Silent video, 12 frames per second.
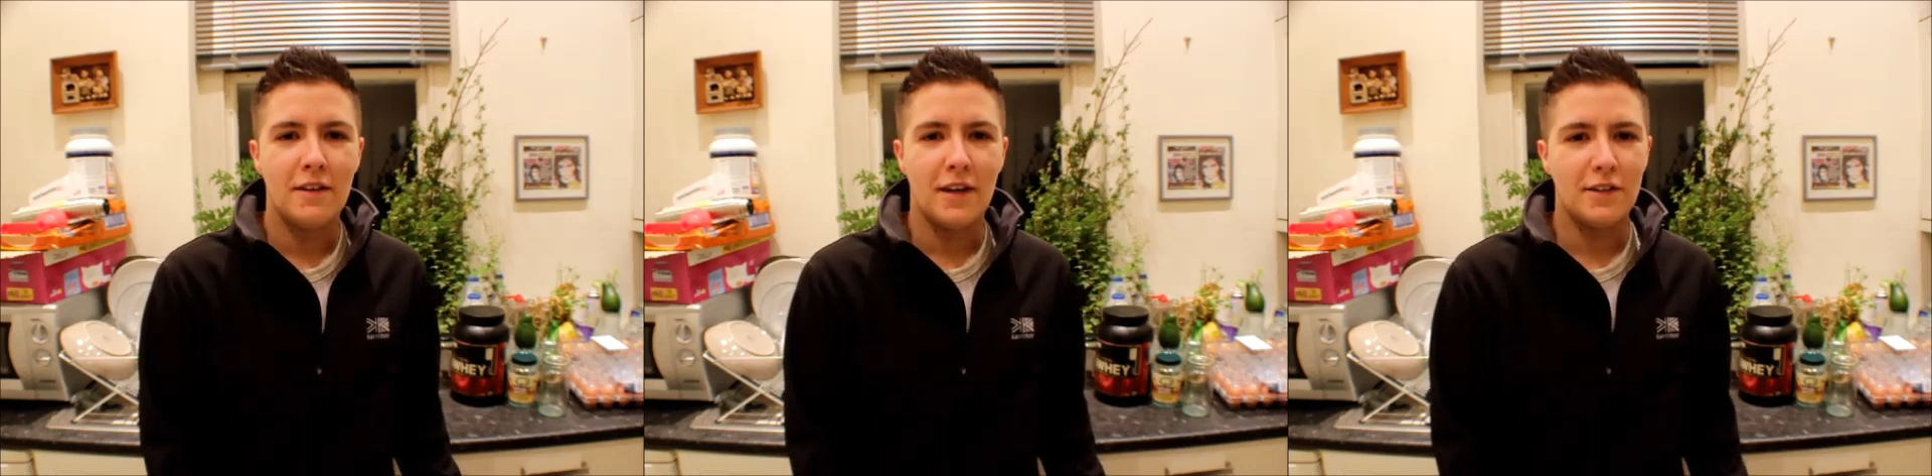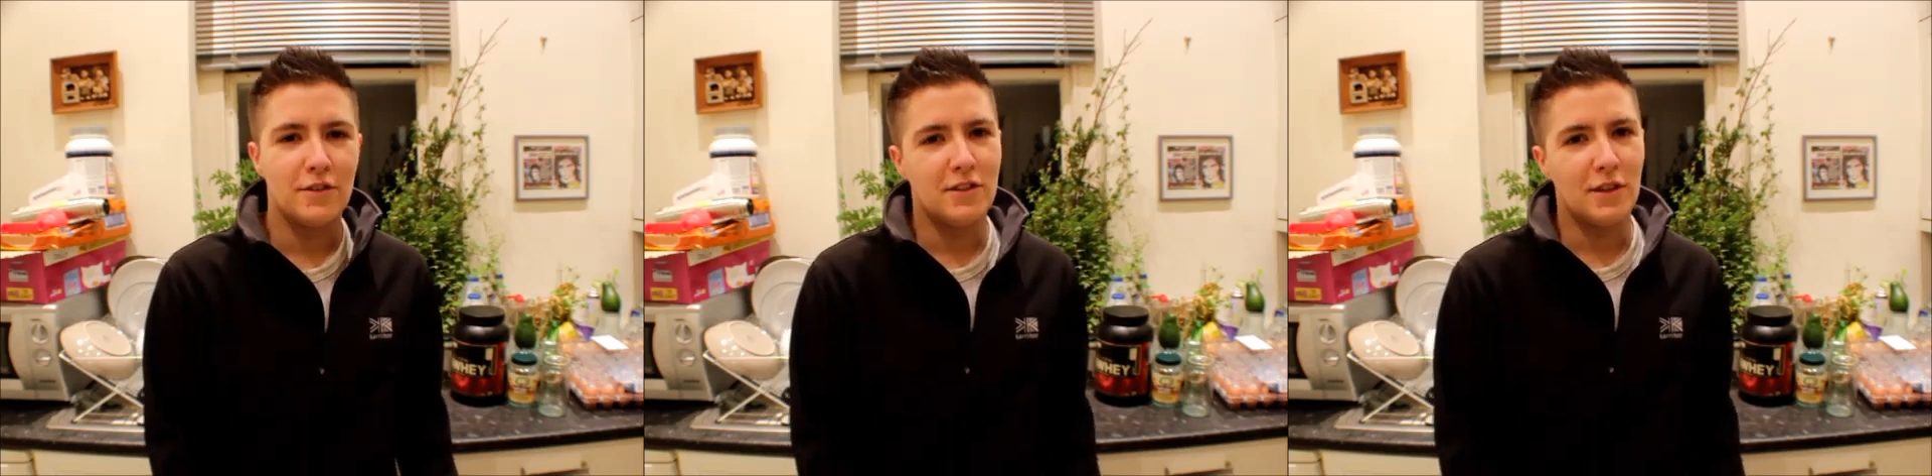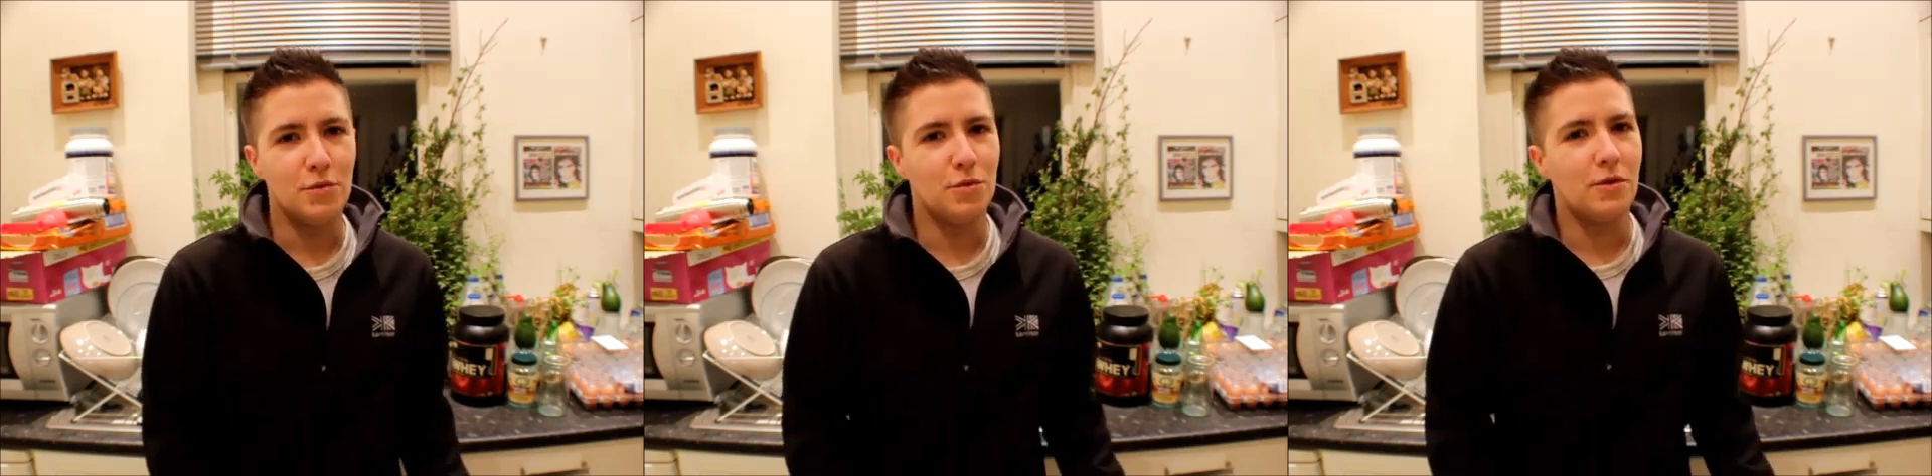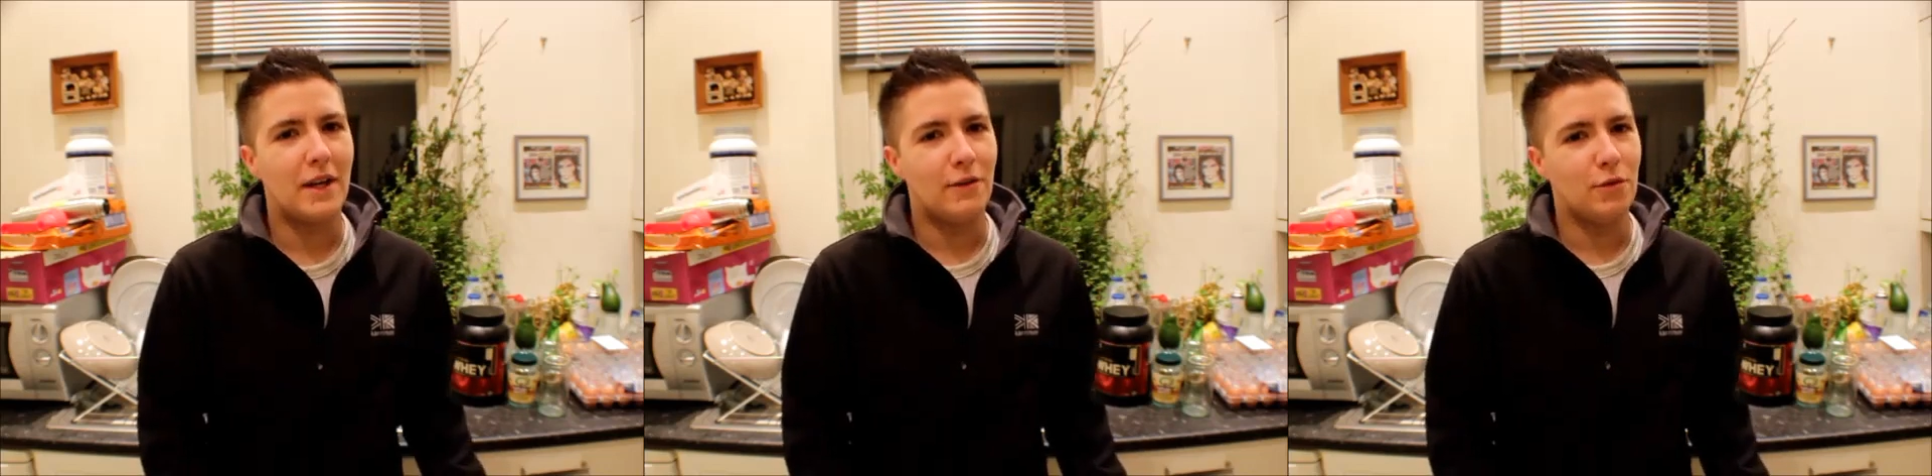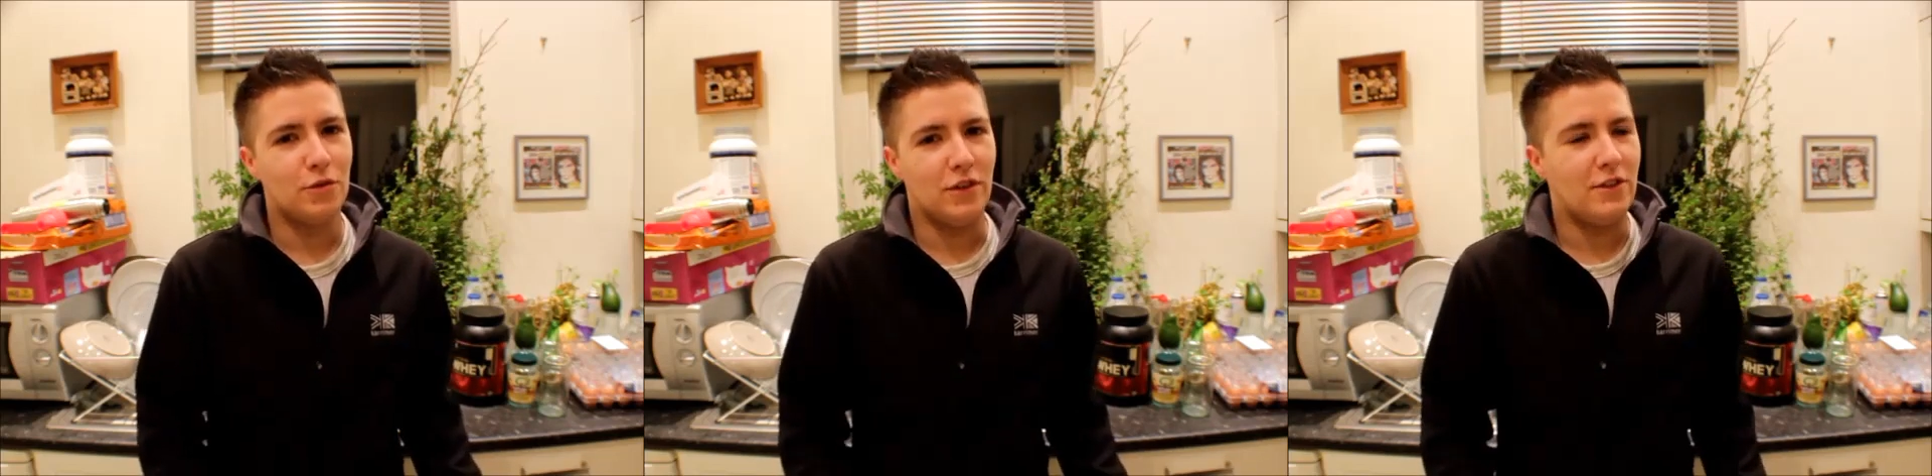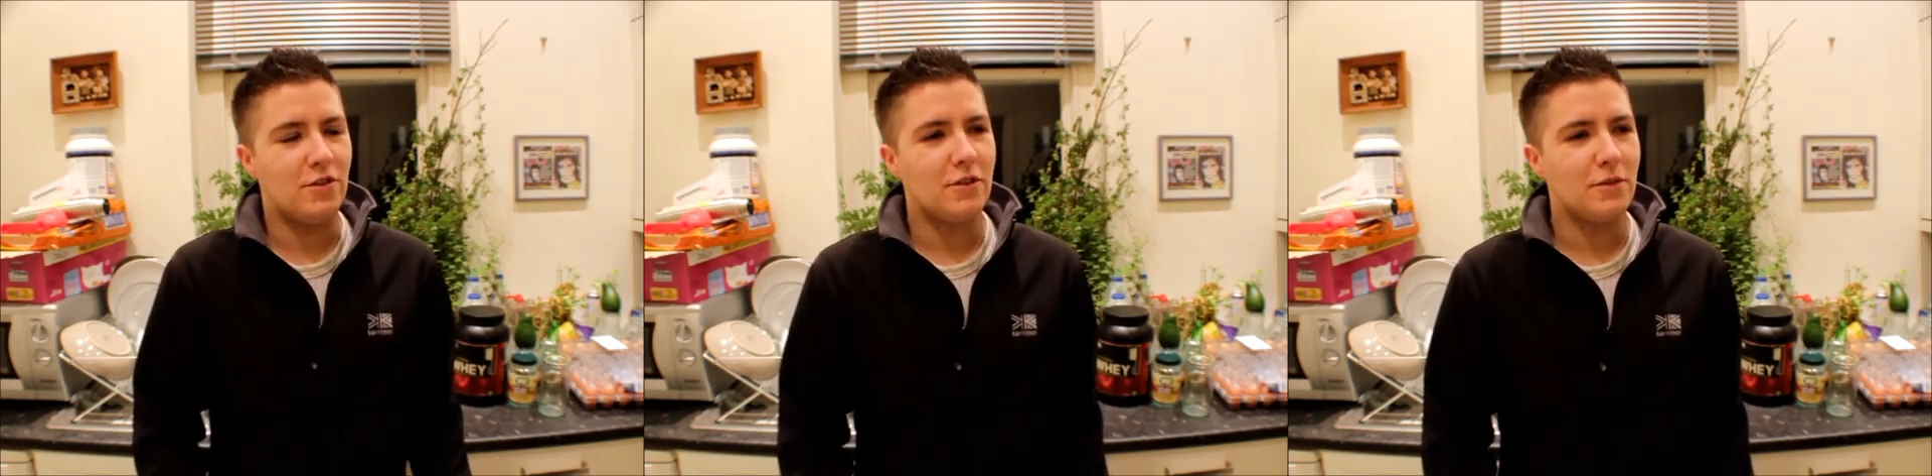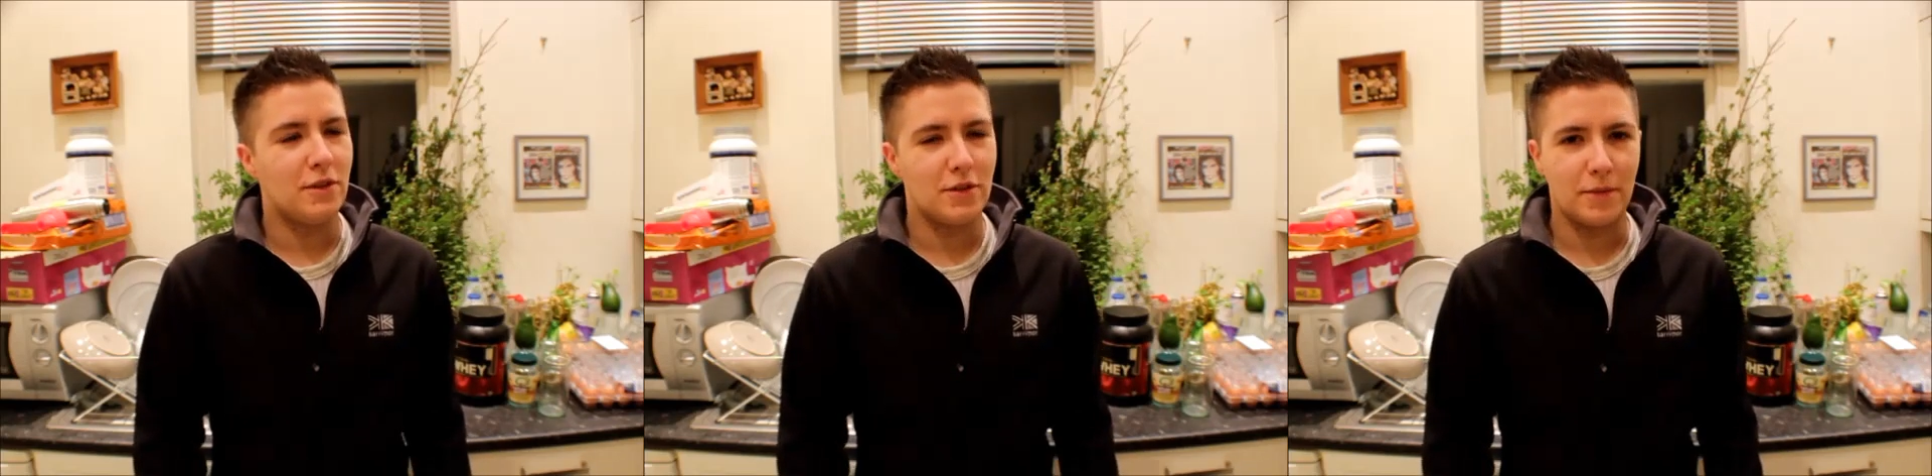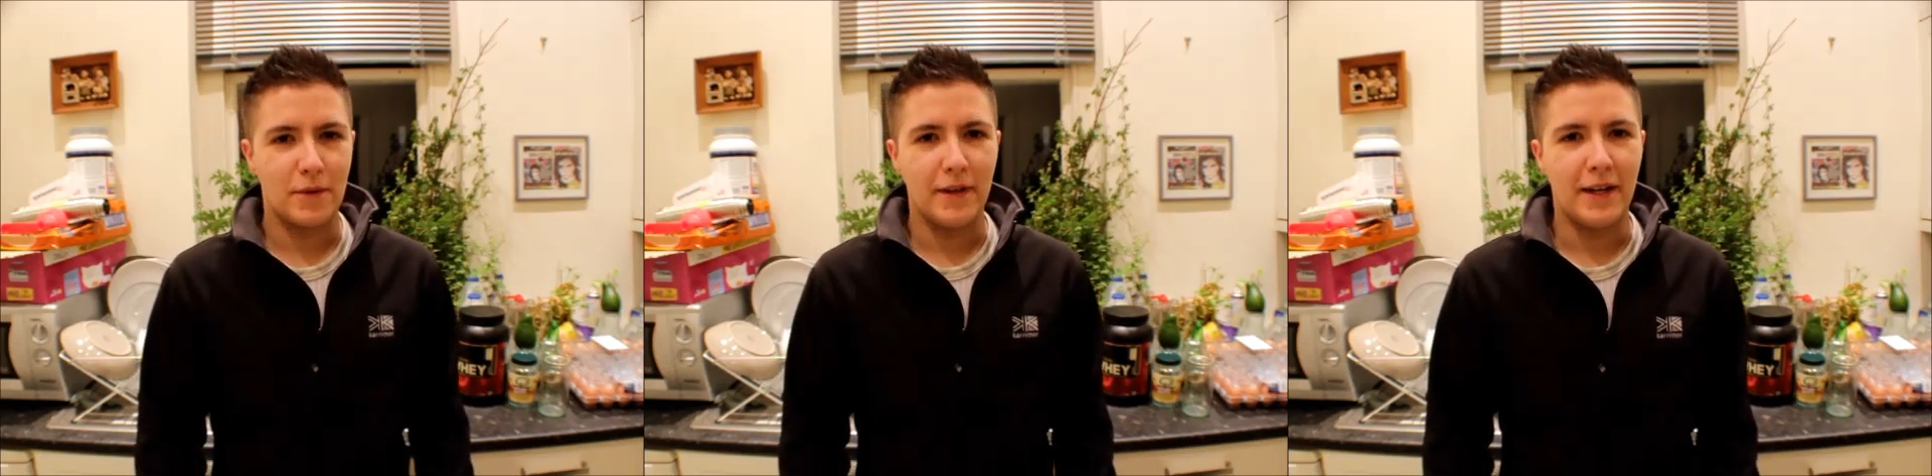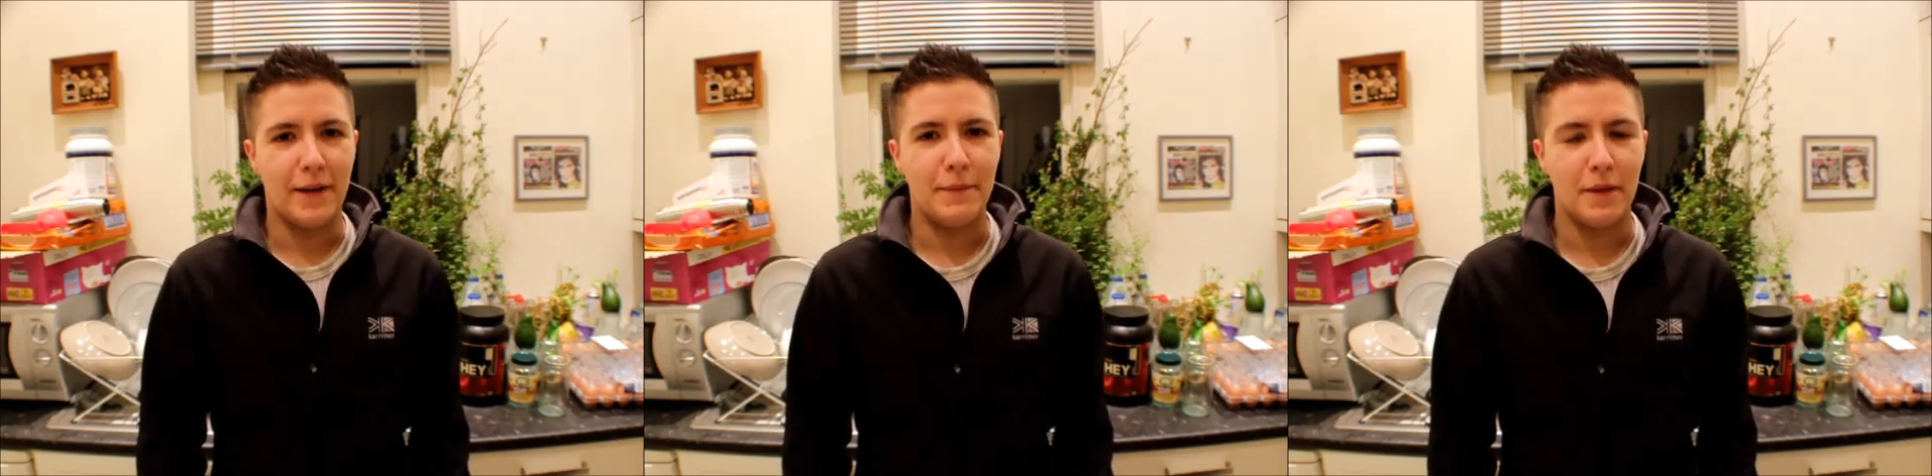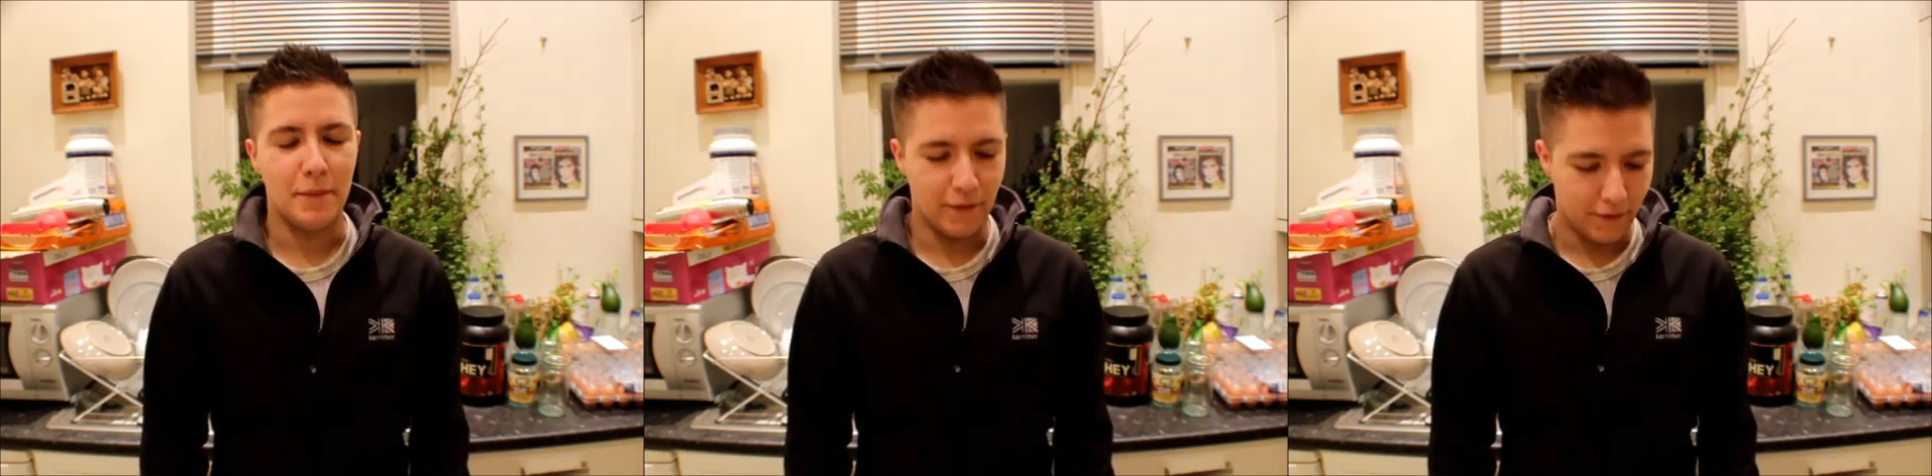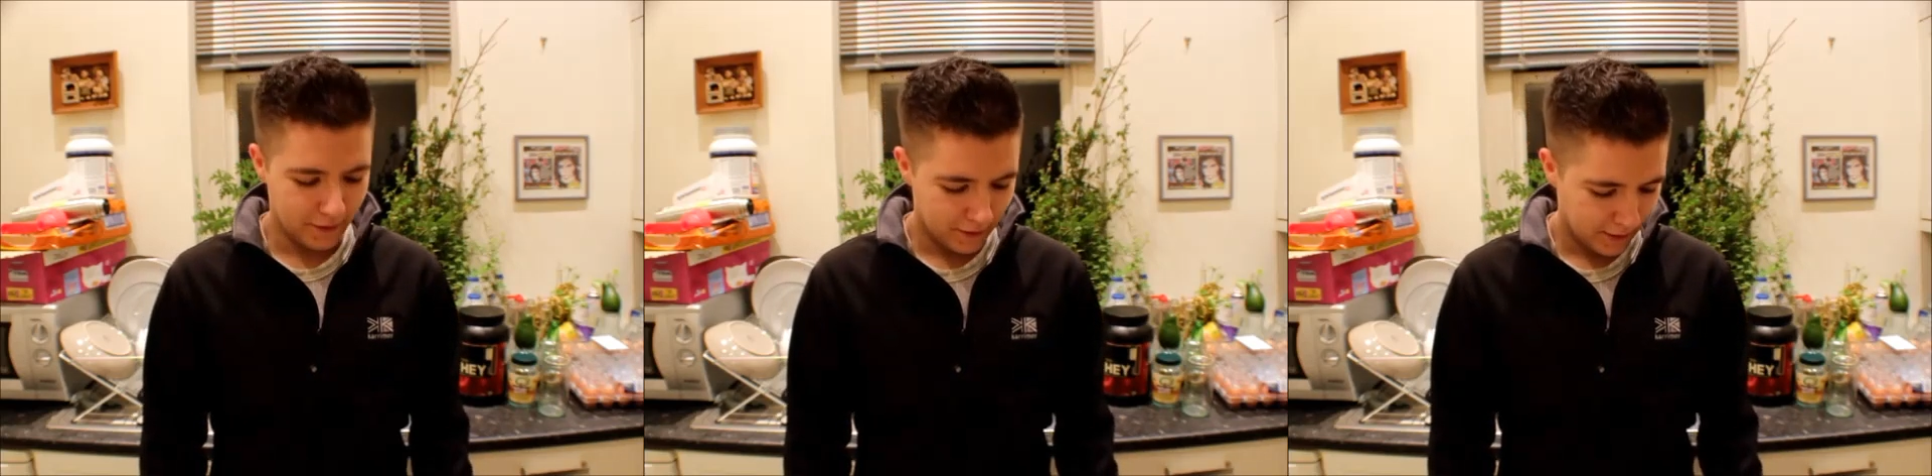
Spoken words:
I still don't get road rage, which I'm quite happy about.